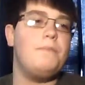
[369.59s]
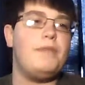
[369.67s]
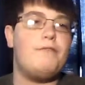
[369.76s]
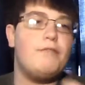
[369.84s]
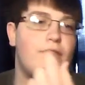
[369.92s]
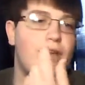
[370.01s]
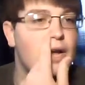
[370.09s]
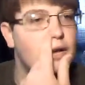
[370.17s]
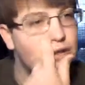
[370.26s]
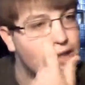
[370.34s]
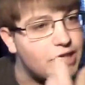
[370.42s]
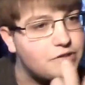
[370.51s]
if you've got
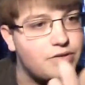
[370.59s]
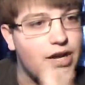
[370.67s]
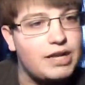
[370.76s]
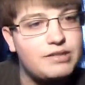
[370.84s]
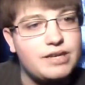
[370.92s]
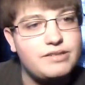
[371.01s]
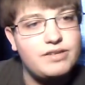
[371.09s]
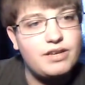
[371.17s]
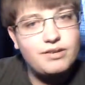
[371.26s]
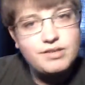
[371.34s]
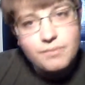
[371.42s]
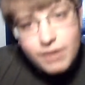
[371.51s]
your laser dot sight set
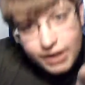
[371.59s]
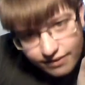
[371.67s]
on something,